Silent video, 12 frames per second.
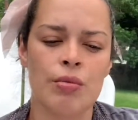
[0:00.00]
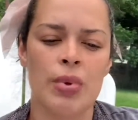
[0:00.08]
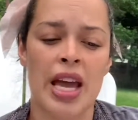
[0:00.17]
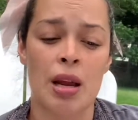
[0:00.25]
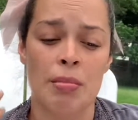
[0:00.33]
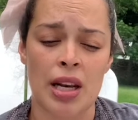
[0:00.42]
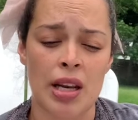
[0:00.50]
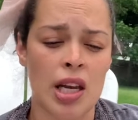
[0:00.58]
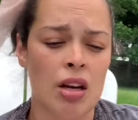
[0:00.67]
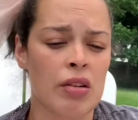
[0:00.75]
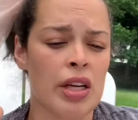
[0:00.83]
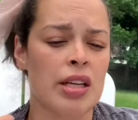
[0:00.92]
handmade
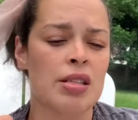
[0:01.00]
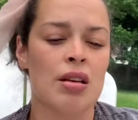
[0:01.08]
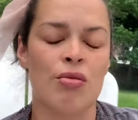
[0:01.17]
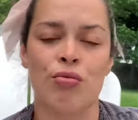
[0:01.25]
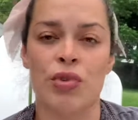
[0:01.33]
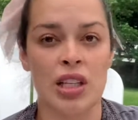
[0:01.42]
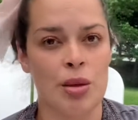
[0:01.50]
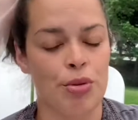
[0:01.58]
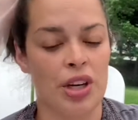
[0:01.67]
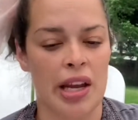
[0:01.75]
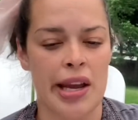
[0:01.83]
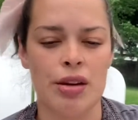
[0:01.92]
earrings, a really pretty
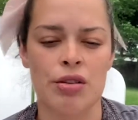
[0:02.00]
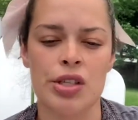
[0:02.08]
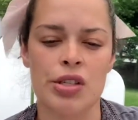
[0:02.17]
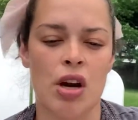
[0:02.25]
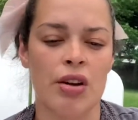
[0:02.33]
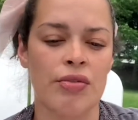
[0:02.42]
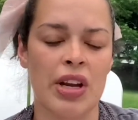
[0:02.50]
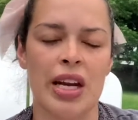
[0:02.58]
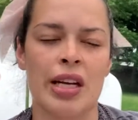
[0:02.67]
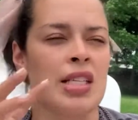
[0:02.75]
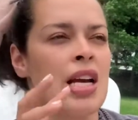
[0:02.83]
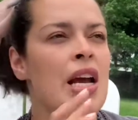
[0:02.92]
hair scarf,
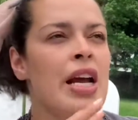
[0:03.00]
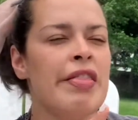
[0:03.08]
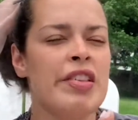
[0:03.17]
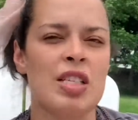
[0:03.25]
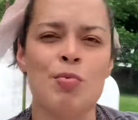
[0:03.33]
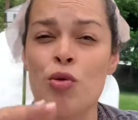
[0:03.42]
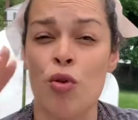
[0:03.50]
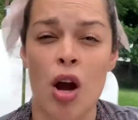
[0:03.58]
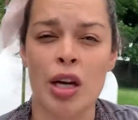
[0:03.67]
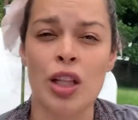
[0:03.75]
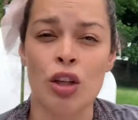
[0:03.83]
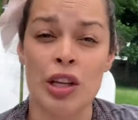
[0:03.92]
and this
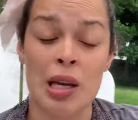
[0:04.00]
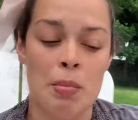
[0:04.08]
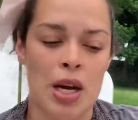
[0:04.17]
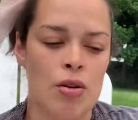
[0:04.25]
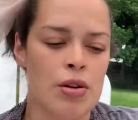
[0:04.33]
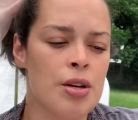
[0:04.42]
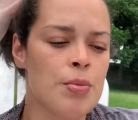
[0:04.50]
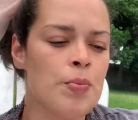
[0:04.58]
Moroccan looking mirror.